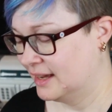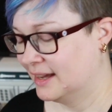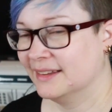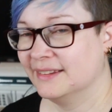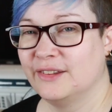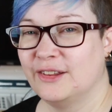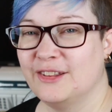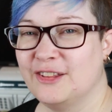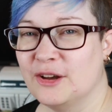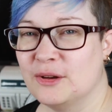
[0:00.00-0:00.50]

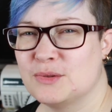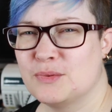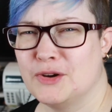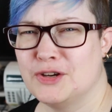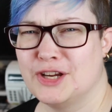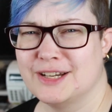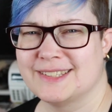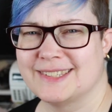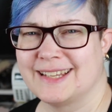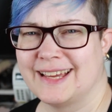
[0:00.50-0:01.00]
Those were
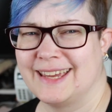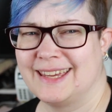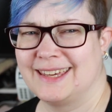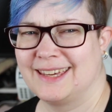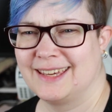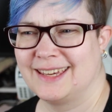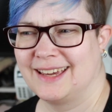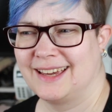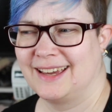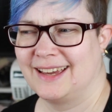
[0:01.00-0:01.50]
just like
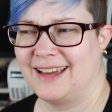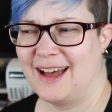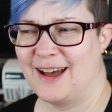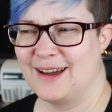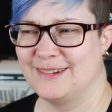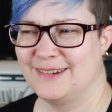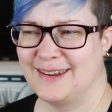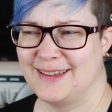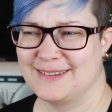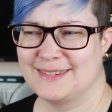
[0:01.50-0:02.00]

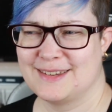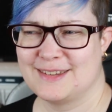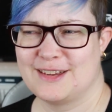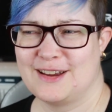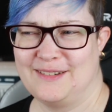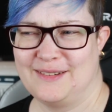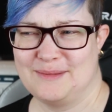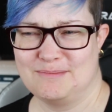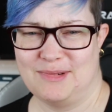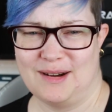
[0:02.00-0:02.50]

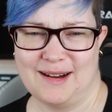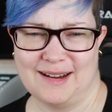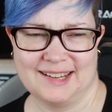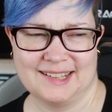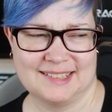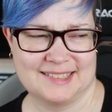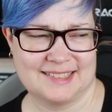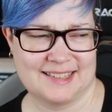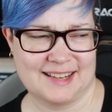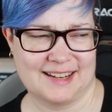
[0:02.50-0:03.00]
unnecessary
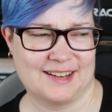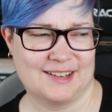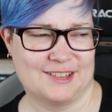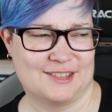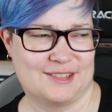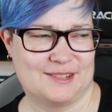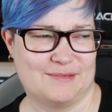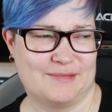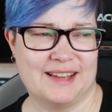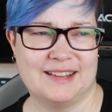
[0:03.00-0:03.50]
buys that I
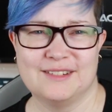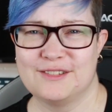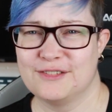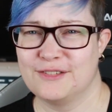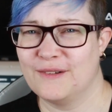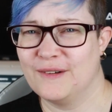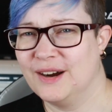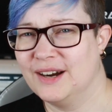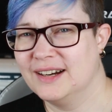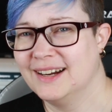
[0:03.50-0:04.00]
just went
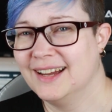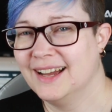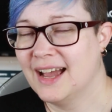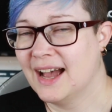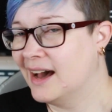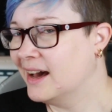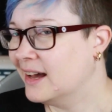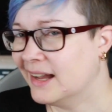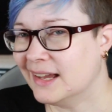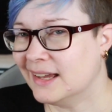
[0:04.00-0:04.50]
for.
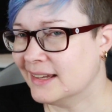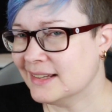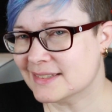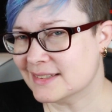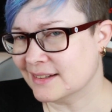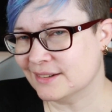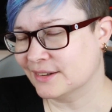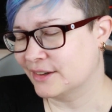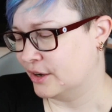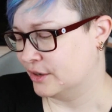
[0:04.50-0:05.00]
It's
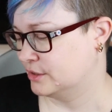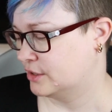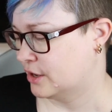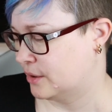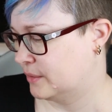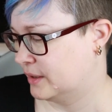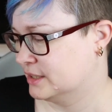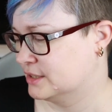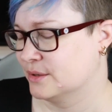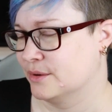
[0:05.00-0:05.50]
not good
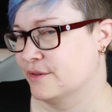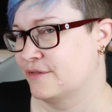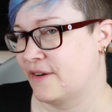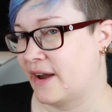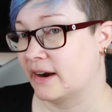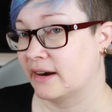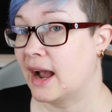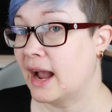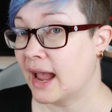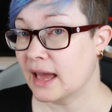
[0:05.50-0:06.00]
going to a
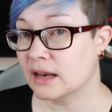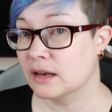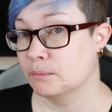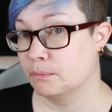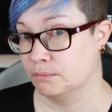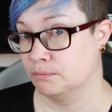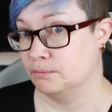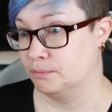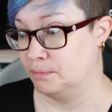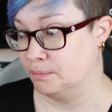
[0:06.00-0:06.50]
fair.
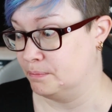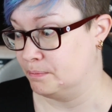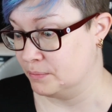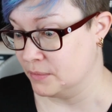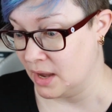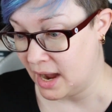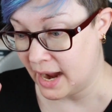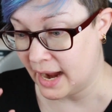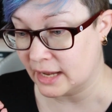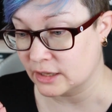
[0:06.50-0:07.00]

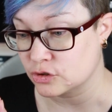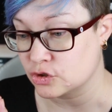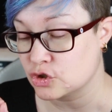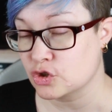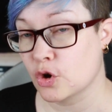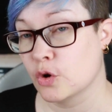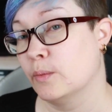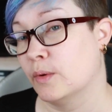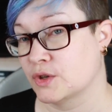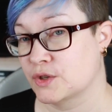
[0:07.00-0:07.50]
I had
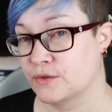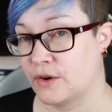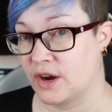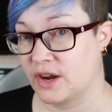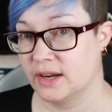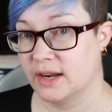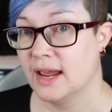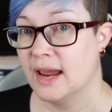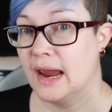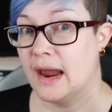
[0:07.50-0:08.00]
so much
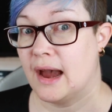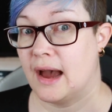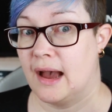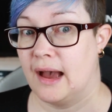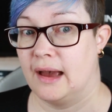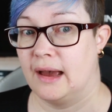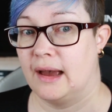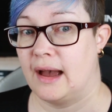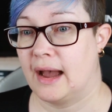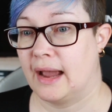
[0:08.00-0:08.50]
fun.
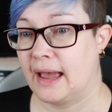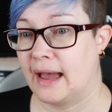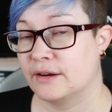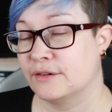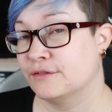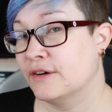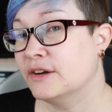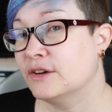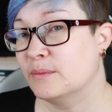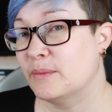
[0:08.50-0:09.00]
I had a
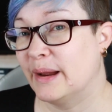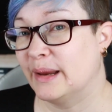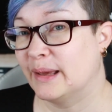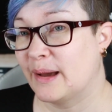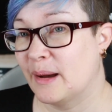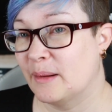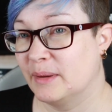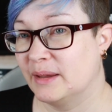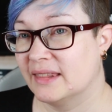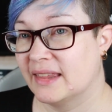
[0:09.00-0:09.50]
friend of mine
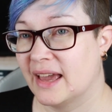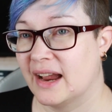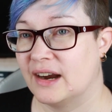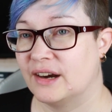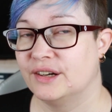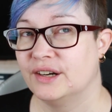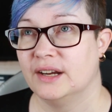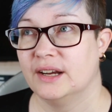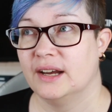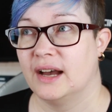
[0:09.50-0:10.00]
coming
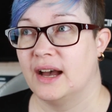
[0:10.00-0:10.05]
there.